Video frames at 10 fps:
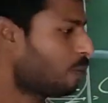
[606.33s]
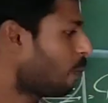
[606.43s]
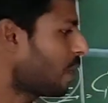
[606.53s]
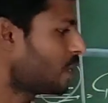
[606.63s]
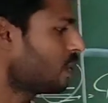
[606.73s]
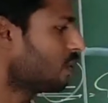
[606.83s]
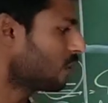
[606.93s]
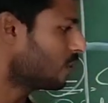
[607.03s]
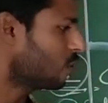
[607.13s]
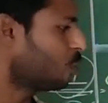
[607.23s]
probation?
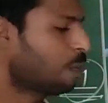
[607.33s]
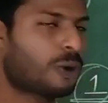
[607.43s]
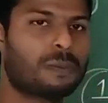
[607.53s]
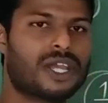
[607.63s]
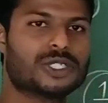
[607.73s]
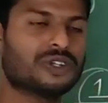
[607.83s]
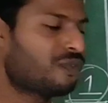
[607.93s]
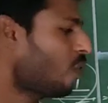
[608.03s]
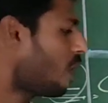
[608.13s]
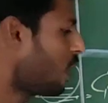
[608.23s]
So probation
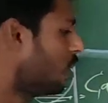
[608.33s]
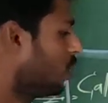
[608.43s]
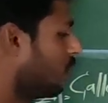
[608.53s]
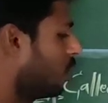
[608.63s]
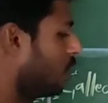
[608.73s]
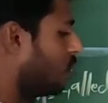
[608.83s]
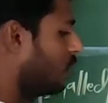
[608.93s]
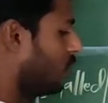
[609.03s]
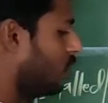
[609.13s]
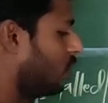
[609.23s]
for
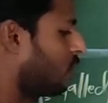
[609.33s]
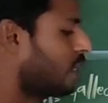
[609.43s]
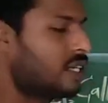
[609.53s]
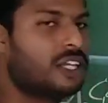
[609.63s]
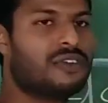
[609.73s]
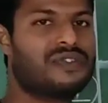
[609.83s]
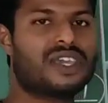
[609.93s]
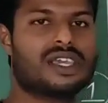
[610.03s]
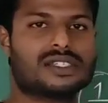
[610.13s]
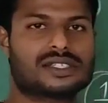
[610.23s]
getting
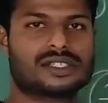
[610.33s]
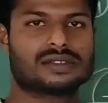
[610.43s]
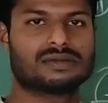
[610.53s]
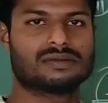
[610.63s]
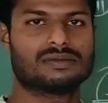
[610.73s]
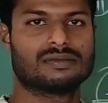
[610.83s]
fees,